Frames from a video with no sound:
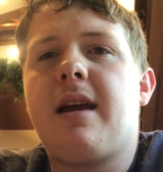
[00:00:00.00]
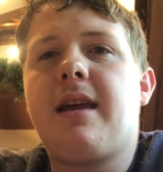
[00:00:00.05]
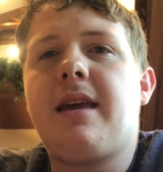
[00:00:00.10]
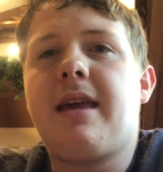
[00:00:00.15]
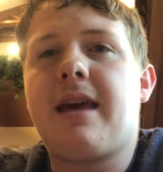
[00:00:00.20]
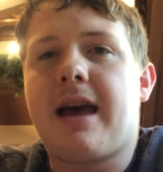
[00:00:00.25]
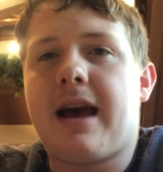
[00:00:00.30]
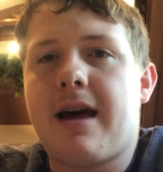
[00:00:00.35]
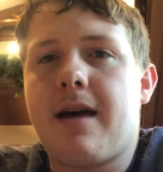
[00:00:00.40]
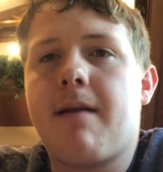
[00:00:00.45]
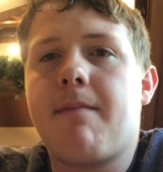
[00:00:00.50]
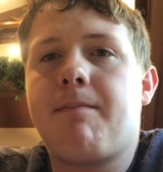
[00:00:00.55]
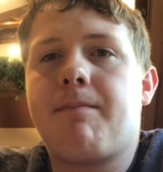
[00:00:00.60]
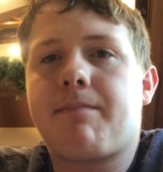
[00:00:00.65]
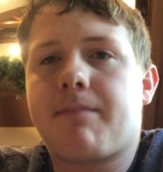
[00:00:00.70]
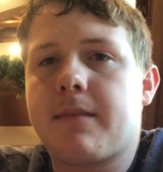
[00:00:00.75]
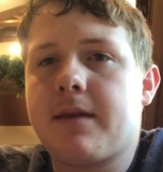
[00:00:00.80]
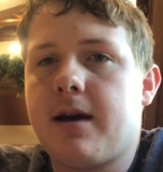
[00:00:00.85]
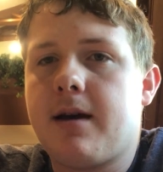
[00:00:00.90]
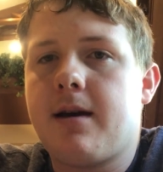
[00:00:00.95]
Yeah,
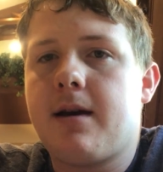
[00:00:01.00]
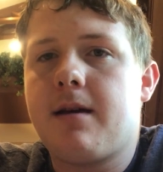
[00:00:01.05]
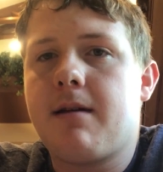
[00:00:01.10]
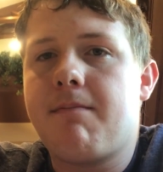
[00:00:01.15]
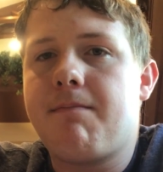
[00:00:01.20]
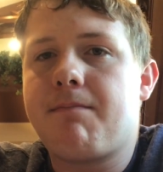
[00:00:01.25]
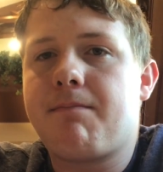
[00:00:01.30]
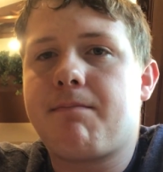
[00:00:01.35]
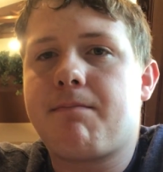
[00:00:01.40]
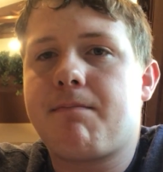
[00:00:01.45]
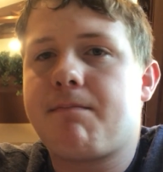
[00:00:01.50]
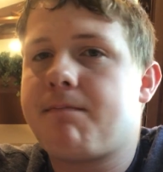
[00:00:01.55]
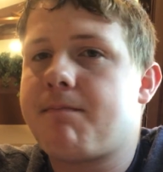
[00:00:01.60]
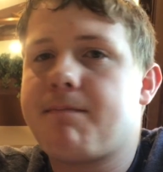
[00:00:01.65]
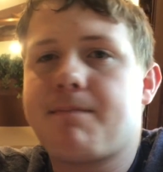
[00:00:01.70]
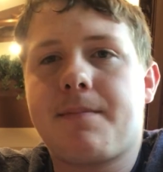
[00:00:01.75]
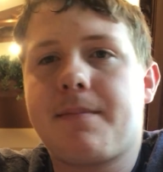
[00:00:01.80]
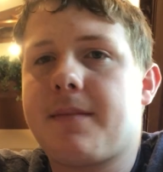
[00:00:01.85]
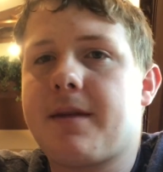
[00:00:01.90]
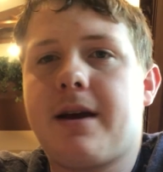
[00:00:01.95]

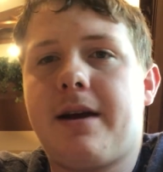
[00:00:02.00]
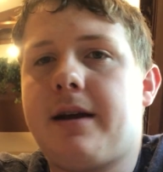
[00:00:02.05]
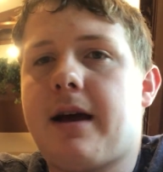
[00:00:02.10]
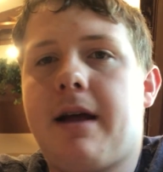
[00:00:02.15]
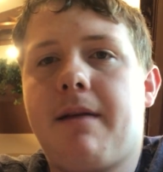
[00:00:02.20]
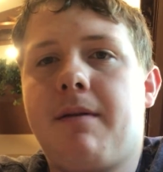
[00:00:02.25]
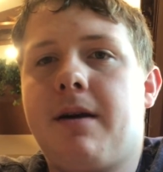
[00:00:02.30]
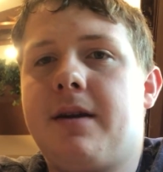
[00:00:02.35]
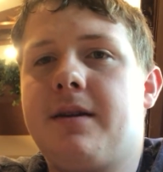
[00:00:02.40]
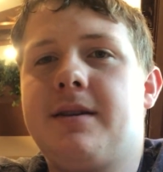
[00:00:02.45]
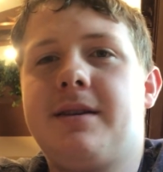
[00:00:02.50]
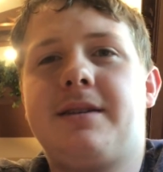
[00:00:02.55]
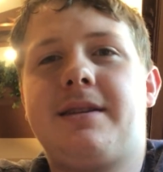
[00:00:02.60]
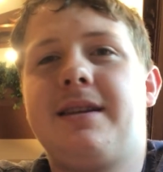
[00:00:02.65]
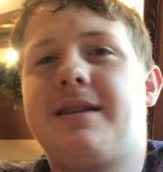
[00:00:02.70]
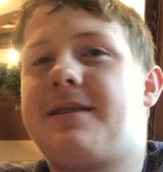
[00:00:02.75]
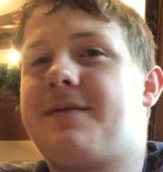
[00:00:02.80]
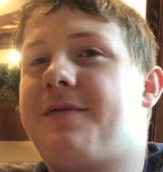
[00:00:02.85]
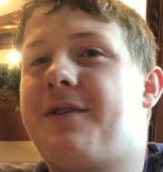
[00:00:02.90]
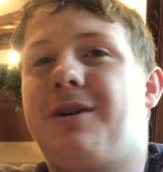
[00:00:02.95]

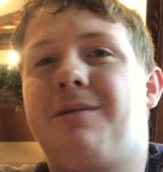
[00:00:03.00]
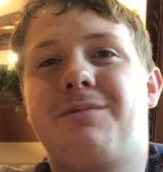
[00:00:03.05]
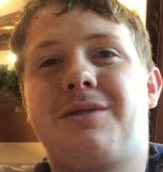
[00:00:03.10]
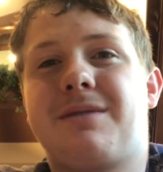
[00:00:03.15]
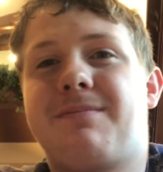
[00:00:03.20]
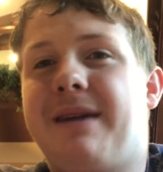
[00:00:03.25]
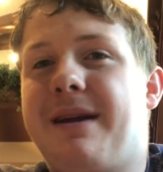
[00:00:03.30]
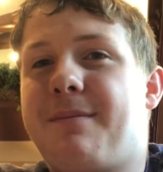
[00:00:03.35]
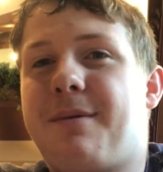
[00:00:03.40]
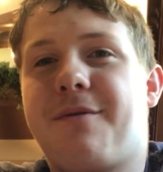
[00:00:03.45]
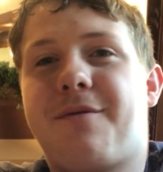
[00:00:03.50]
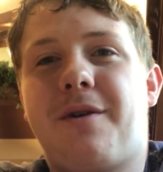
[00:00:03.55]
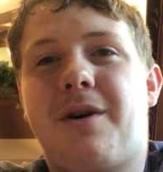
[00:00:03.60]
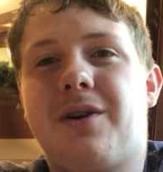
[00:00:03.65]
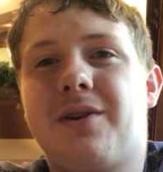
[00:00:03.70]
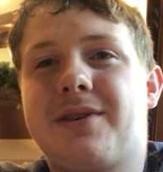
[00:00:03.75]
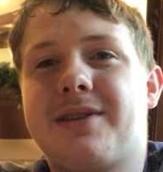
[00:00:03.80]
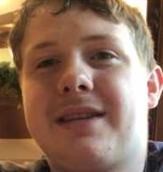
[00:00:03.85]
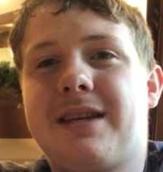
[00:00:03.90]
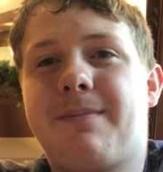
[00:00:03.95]
this film just made me
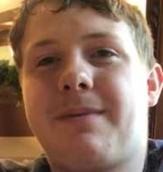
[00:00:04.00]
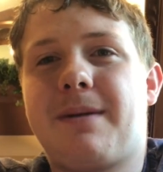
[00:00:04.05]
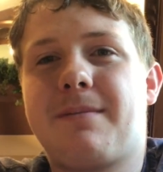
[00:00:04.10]
fall asleep,